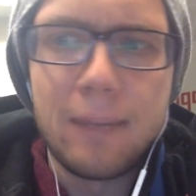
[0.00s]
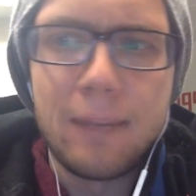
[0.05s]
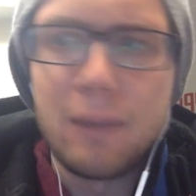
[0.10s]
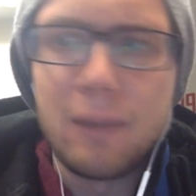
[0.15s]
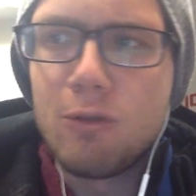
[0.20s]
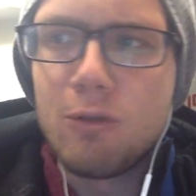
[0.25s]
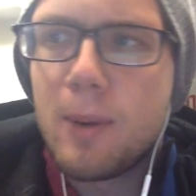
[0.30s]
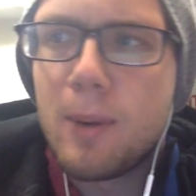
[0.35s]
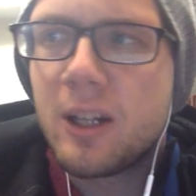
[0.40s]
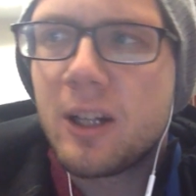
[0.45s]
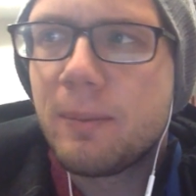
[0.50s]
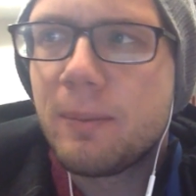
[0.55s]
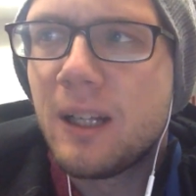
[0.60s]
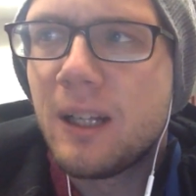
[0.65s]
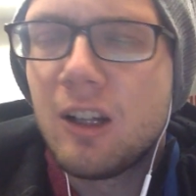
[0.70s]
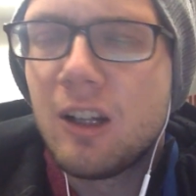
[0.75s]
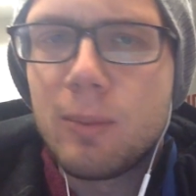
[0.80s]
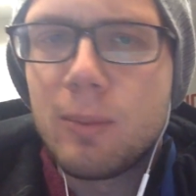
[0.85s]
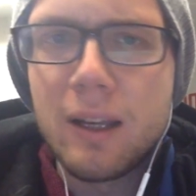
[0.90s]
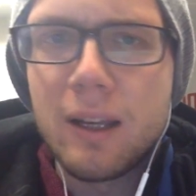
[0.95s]
It reminded me
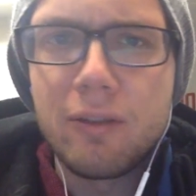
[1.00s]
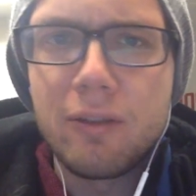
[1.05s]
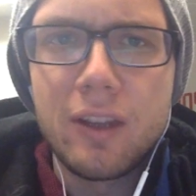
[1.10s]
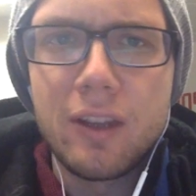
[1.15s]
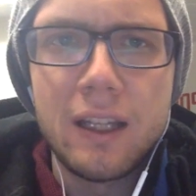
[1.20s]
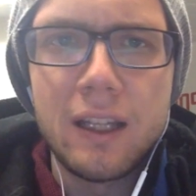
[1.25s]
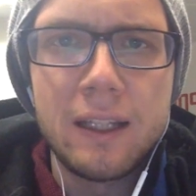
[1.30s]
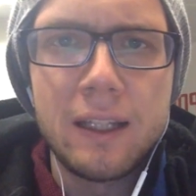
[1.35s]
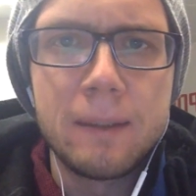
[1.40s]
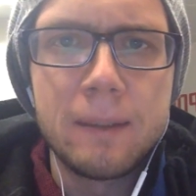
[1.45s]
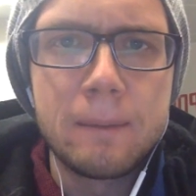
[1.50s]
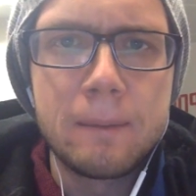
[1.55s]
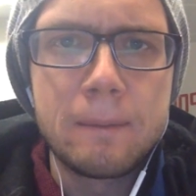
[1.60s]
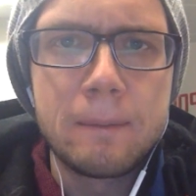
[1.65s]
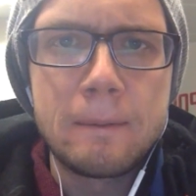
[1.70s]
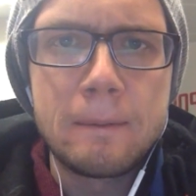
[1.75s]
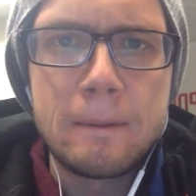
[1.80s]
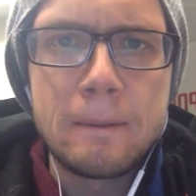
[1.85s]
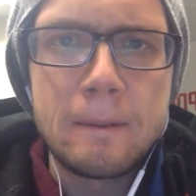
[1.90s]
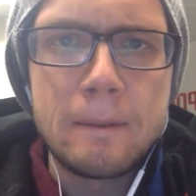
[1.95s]
a little bit of the
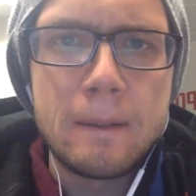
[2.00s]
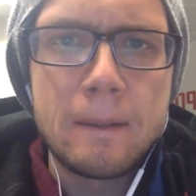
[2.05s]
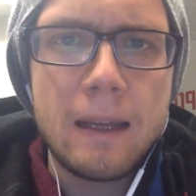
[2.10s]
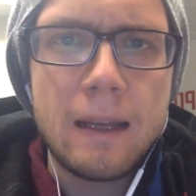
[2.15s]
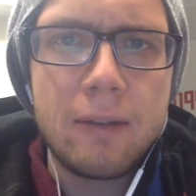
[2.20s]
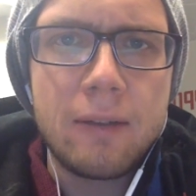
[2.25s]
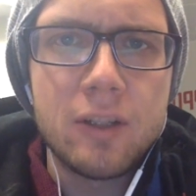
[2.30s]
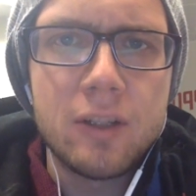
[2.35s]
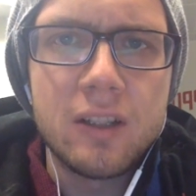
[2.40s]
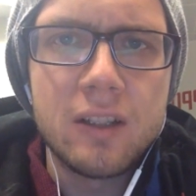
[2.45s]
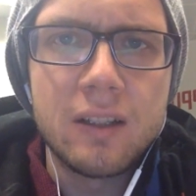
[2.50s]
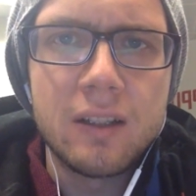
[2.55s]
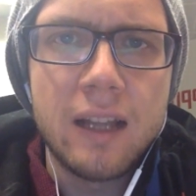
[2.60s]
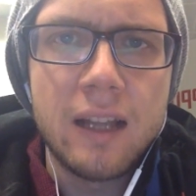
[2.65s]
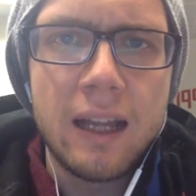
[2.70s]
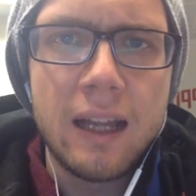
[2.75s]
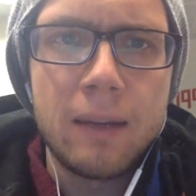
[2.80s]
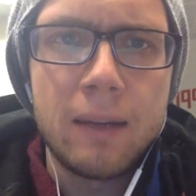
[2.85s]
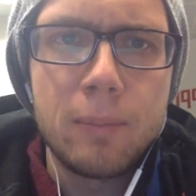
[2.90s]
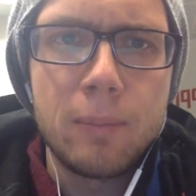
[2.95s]
Everton
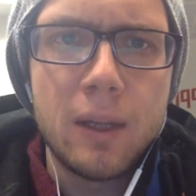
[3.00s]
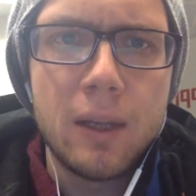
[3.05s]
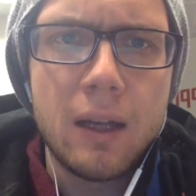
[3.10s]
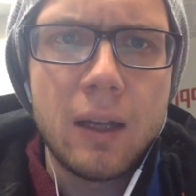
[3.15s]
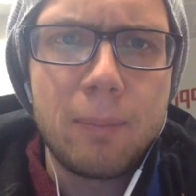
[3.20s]
game